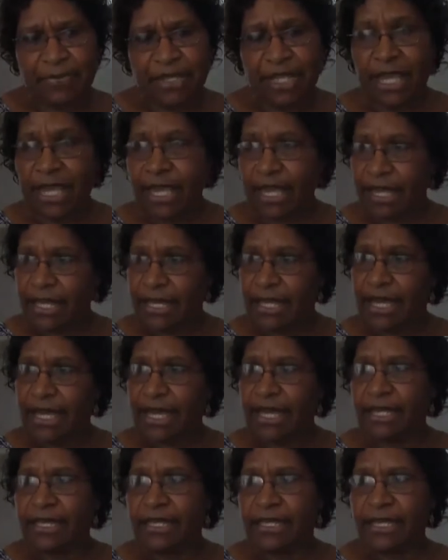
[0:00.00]
KIK
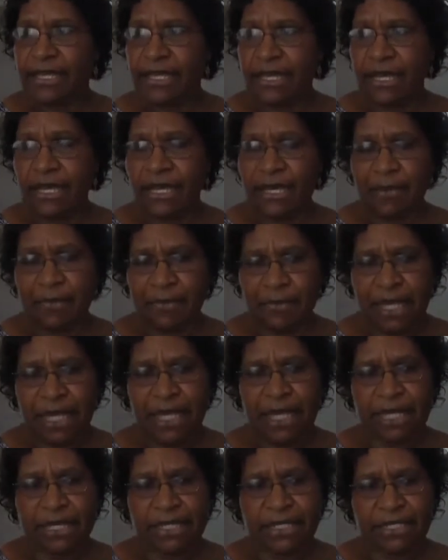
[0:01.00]
um, um,
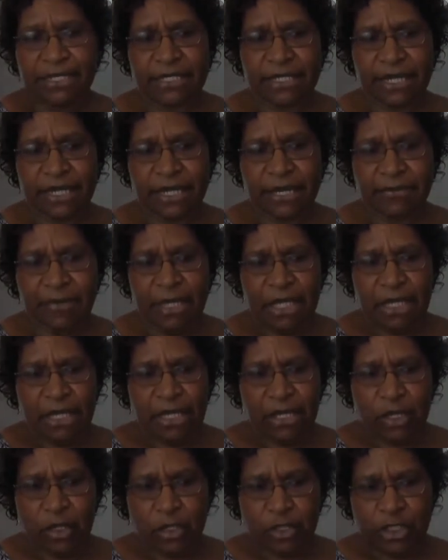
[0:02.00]
and uh,
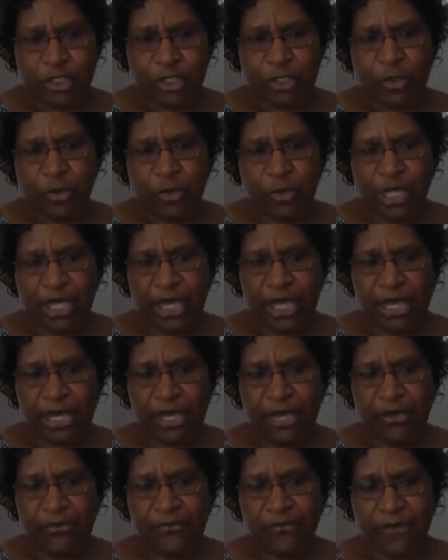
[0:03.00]
also we
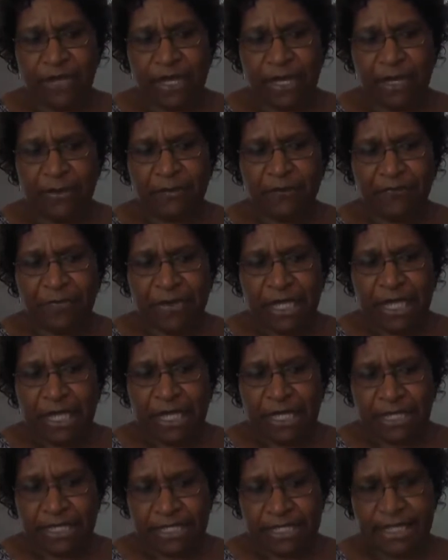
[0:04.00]
have
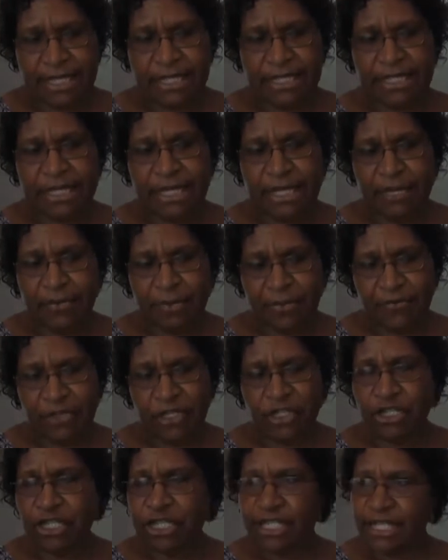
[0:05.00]
disaster,
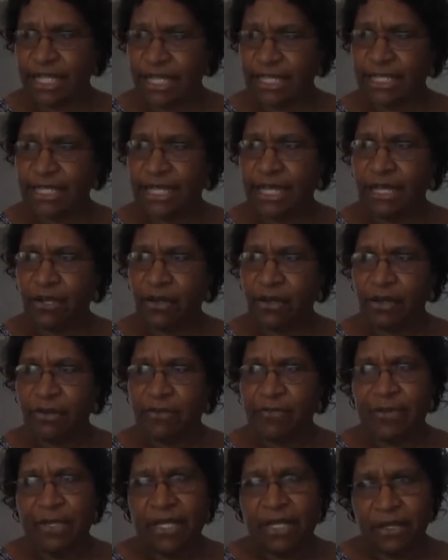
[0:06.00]
provincial disaster
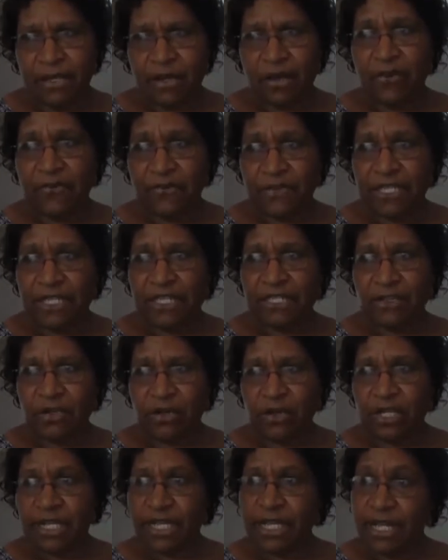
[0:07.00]
office
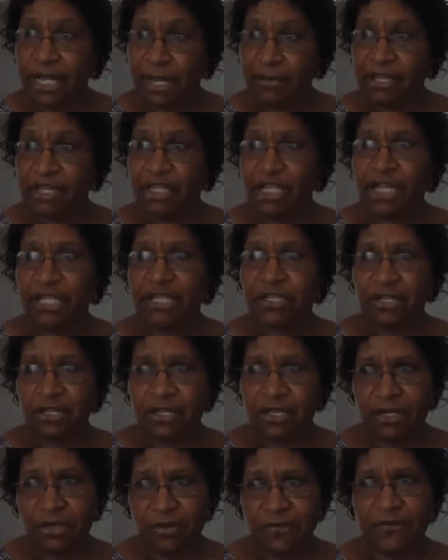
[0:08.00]
or the climate change
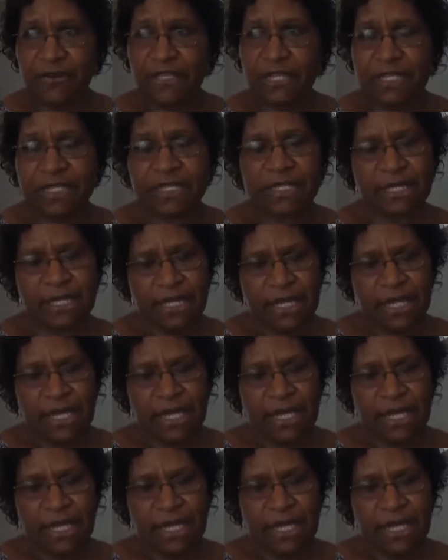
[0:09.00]
office